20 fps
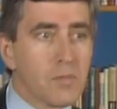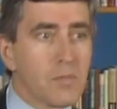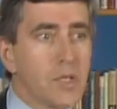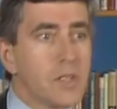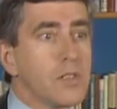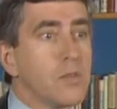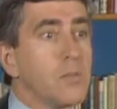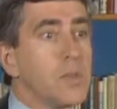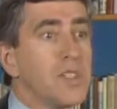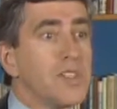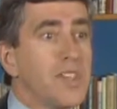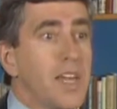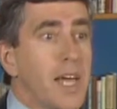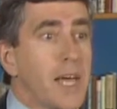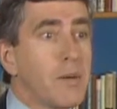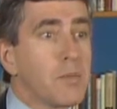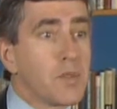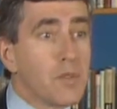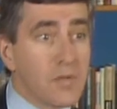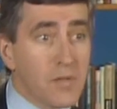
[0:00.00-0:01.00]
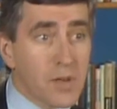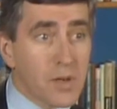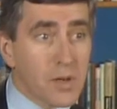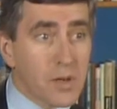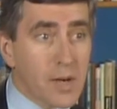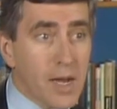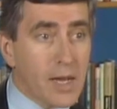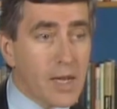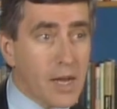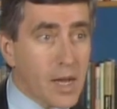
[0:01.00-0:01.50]
but you'd be damned to
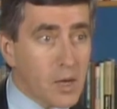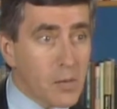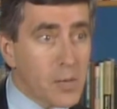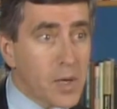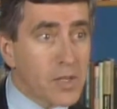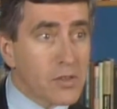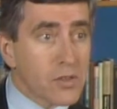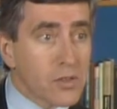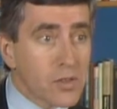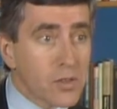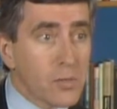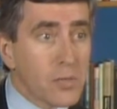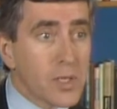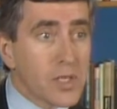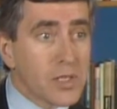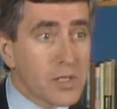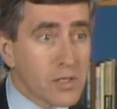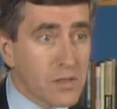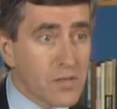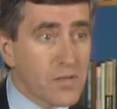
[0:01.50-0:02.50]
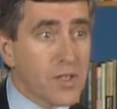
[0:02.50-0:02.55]
figure out how to make the two pieces